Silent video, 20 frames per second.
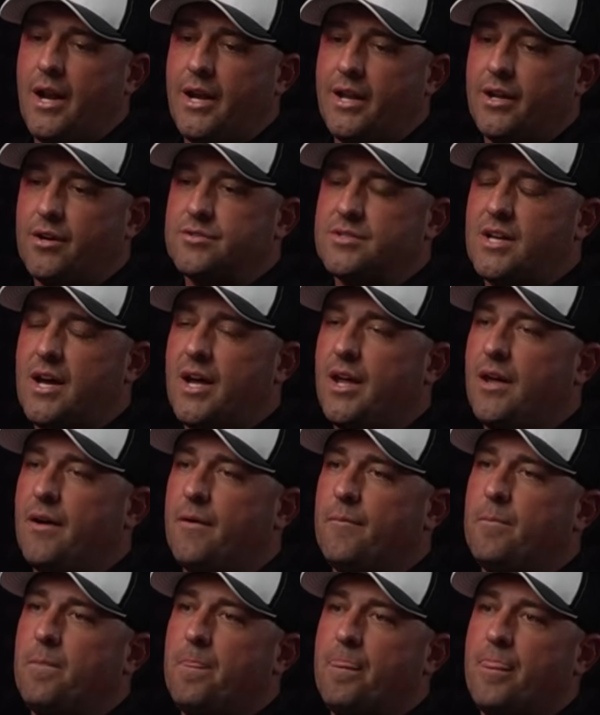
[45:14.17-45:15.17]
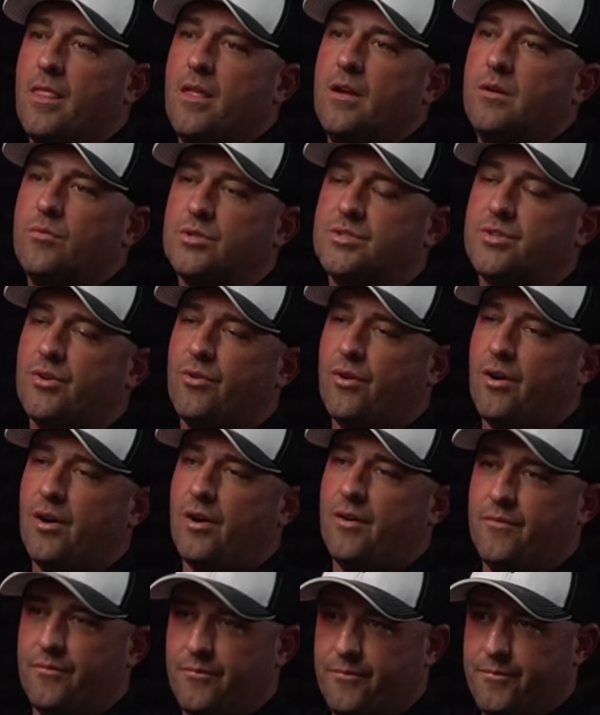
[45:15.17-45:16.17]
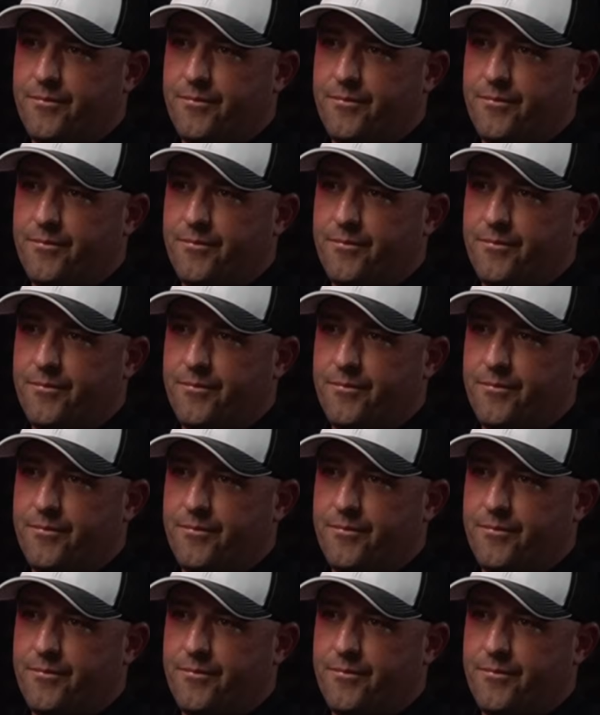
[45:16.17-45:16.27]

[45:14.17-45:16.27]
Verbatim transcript: And he goes, Hey, what's going on?